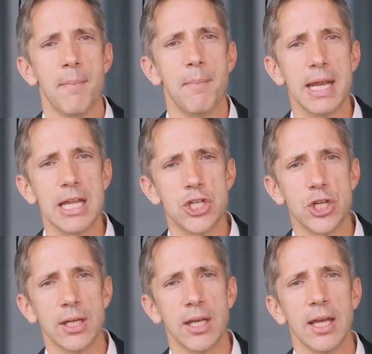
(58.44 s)

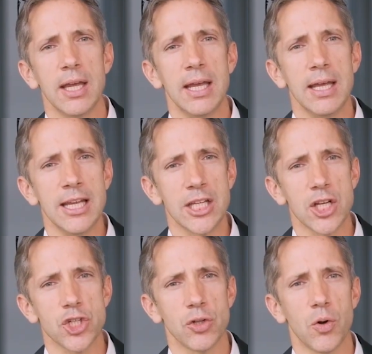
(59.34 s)
managing
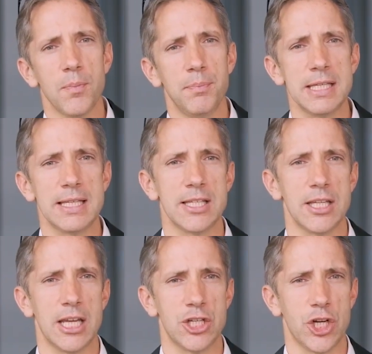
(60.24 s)
international business in
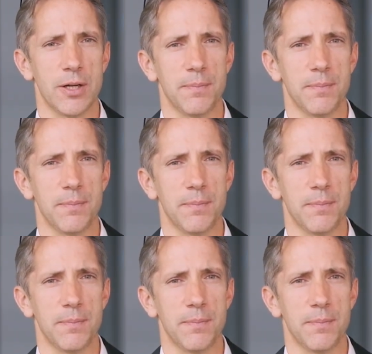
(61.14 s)
Asia.